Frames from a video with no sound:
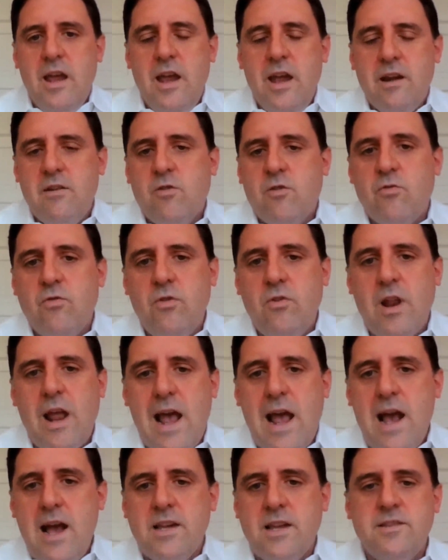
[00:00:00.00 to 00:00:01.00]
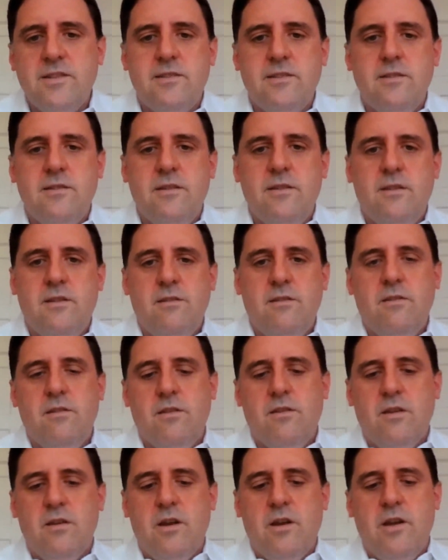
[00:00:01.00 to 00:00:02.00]
it cr- asks,
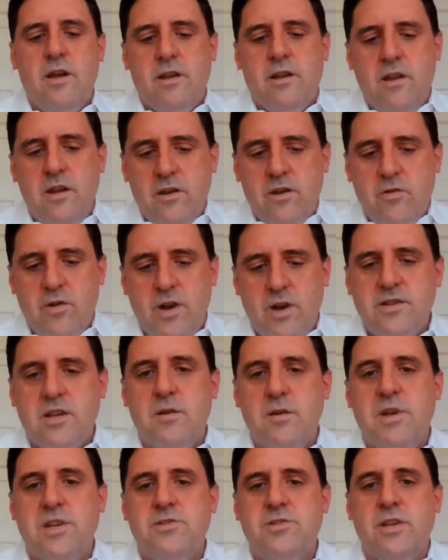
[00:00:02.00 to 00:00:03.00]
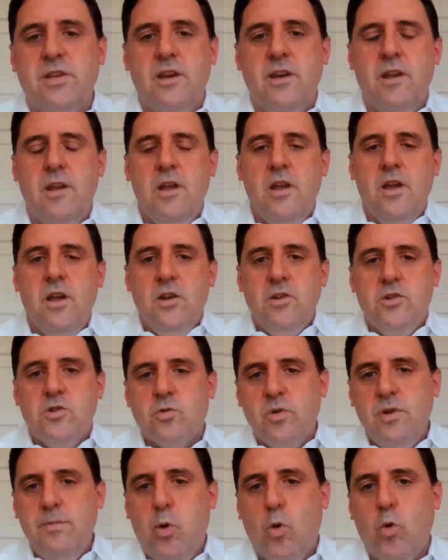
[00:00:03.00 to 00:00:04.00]
it creates a commission
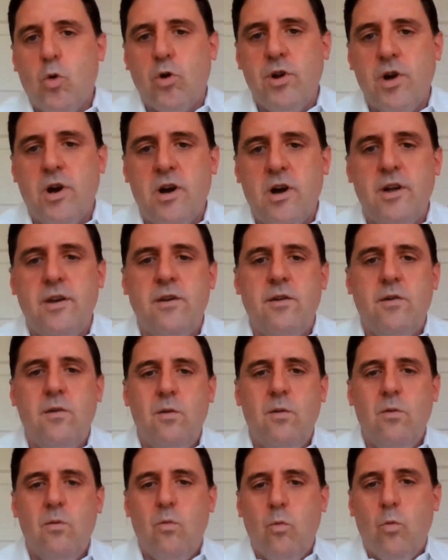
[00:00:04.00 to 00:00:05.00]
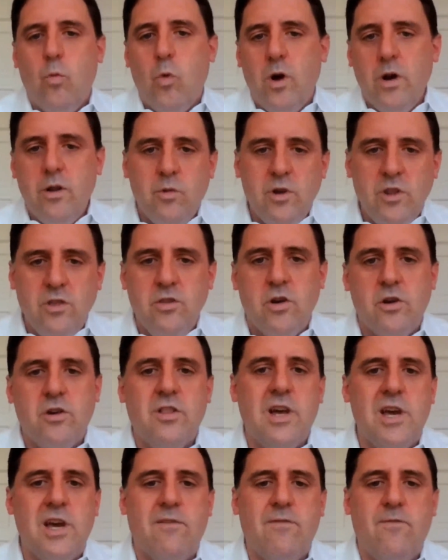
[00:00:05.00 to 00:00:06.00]
to report on what it would
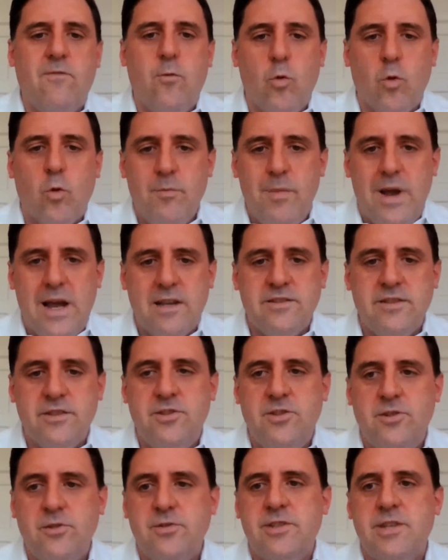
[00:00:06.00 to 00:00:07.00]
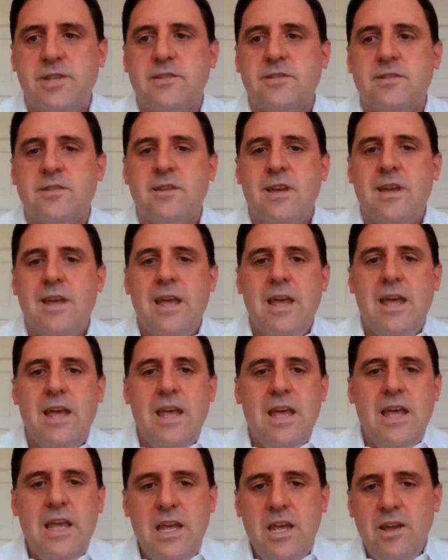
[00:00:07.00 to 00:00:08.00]
look like for Massachusetts
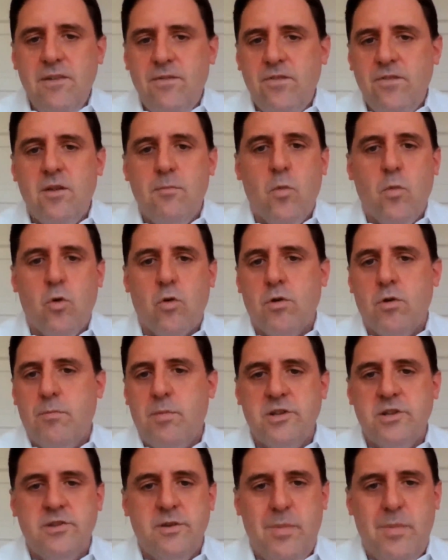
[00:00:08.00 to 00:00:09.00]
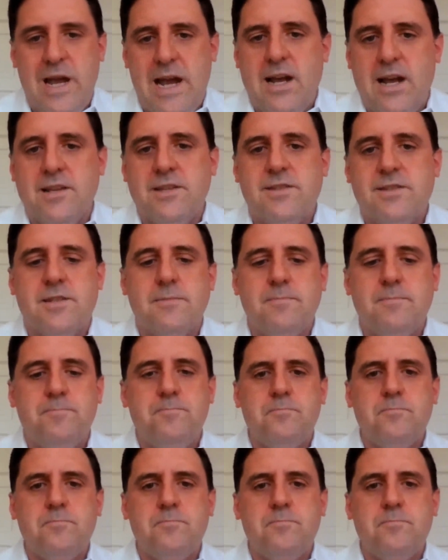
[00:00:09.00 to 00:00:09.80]
if the moral budget passed.